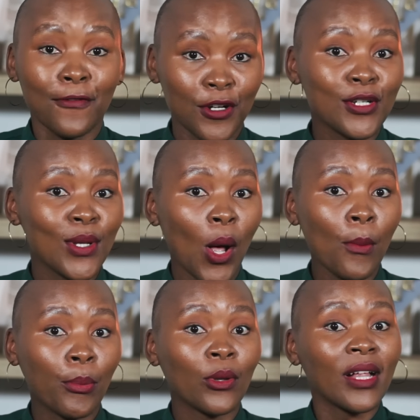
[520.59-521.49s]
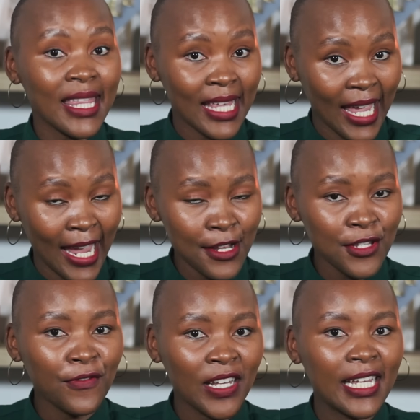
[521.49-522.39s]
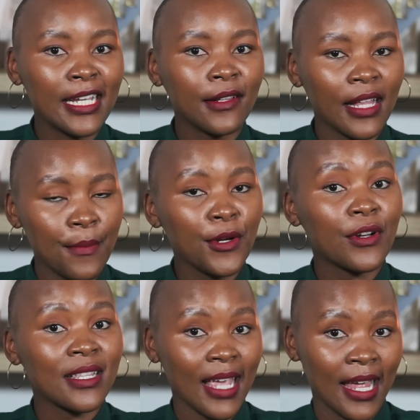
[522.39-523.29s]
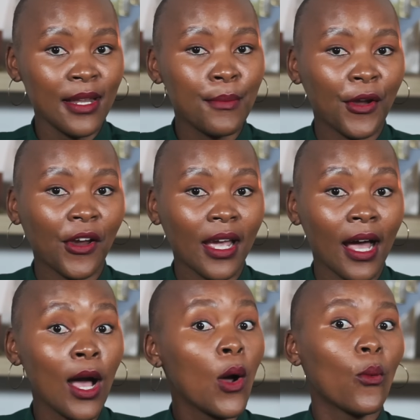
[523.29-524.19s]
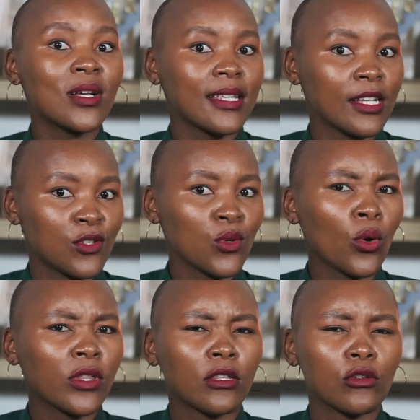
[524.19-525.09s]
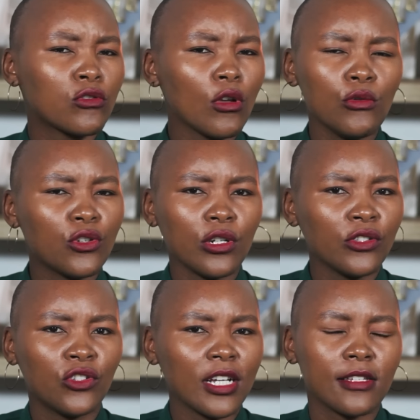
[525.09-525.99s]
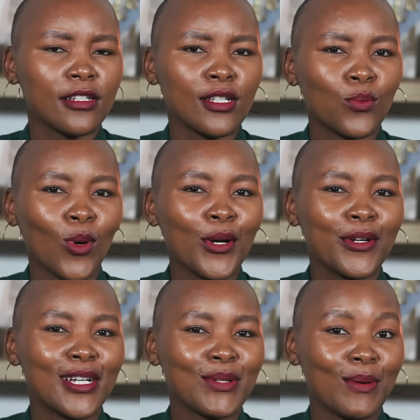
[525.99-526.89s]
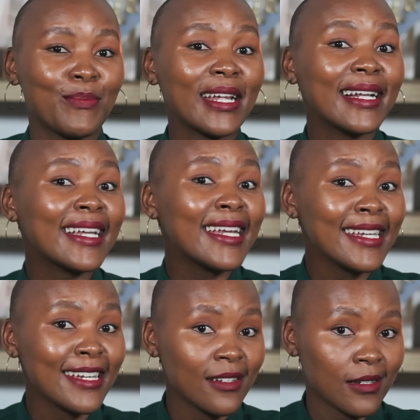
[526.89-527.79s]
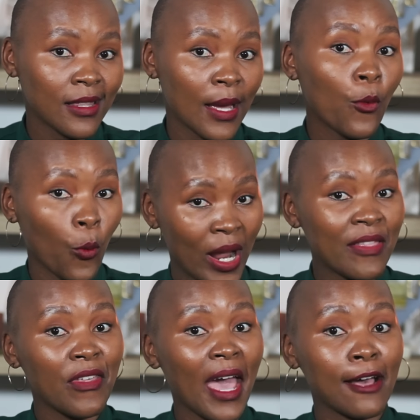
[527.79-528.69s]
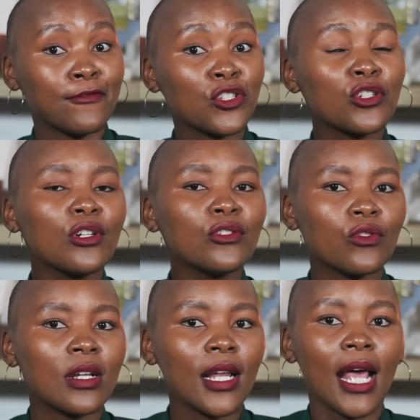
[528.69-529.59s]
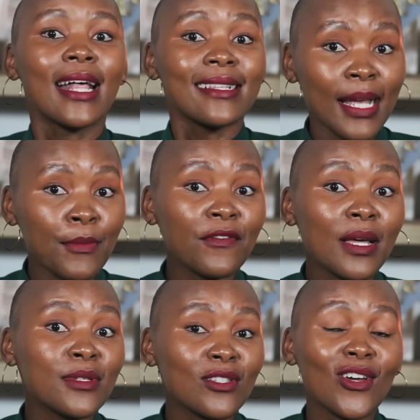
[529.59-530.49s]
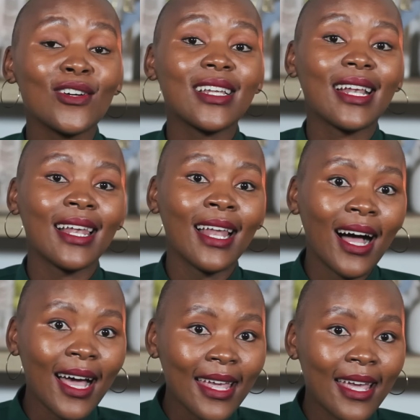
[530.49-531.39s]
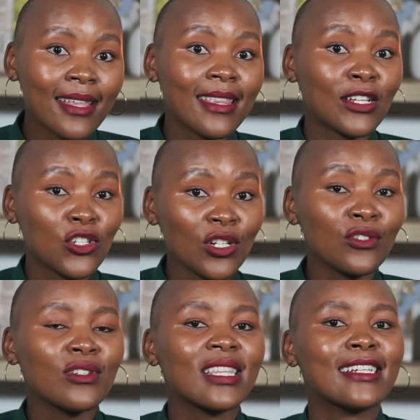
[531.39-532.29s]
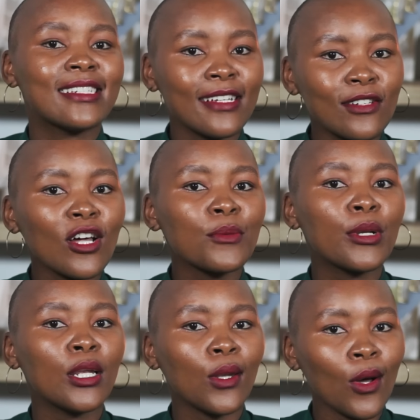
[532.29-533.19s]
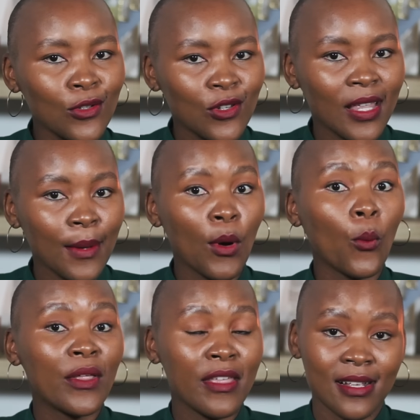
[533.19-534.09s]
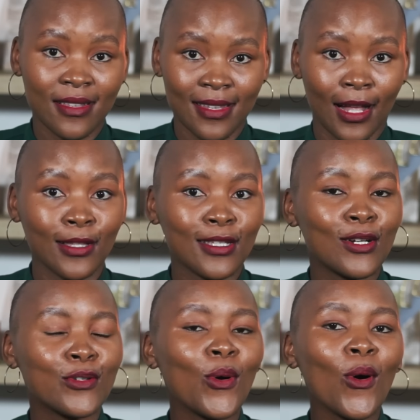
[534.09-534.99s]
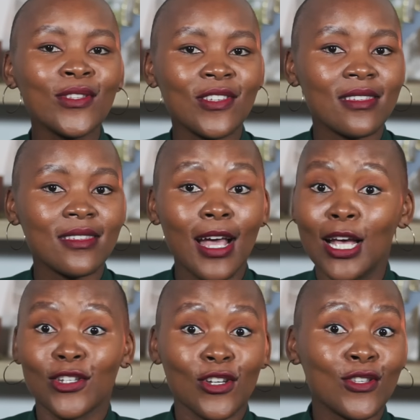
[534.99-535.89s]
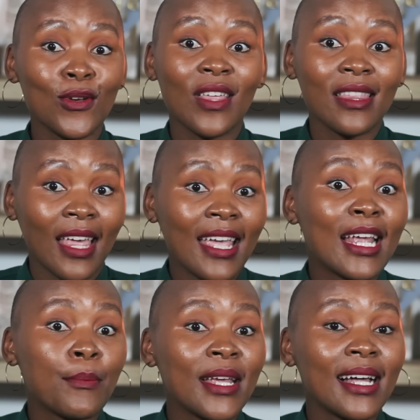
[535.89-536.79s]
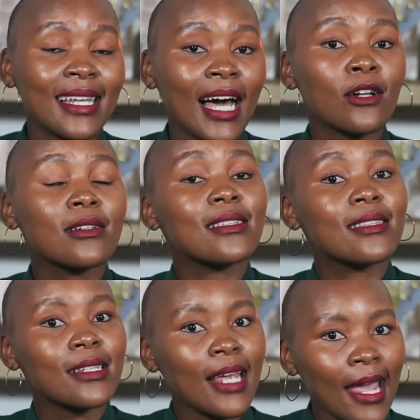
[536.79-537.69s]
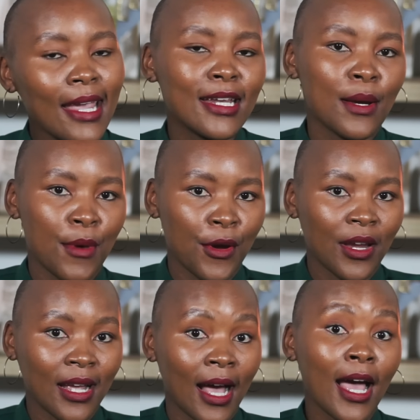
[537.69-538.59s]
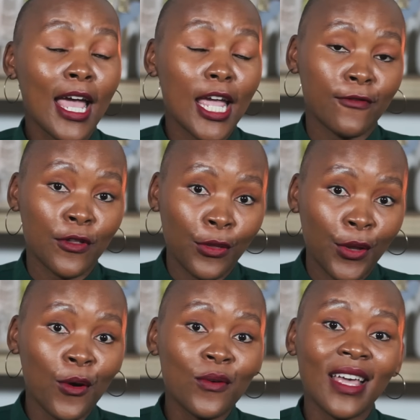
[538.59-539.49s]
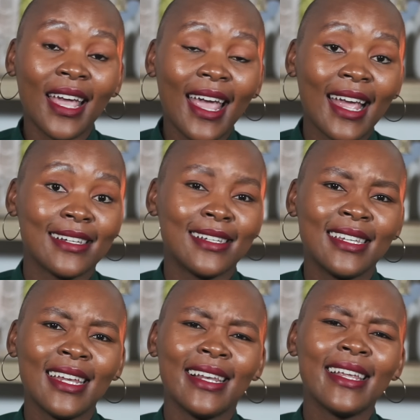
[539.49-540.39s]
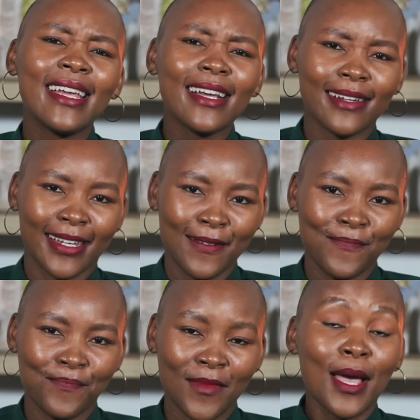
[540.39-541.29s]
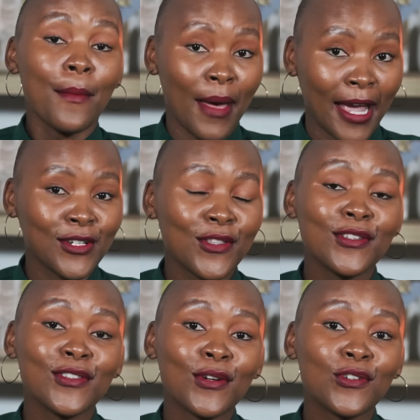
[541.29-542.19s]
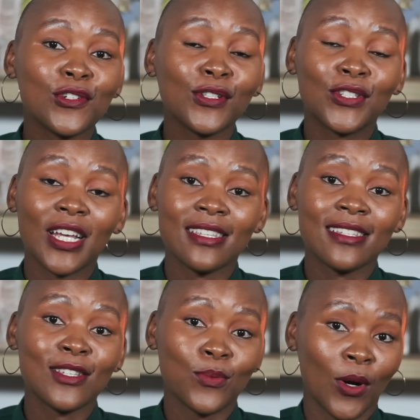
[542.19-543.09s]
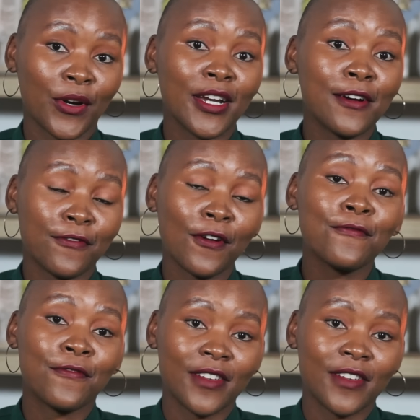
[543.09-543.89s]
For example, in the case of illegal immigrants in America, once they saw that the social justice warriors were being lenient to them when they have children, some of them started lying that children that did not belong to them were their sons and daughters, just so that they can be allowed to stay in America even though they entered illegally. Back to the social justice warrior from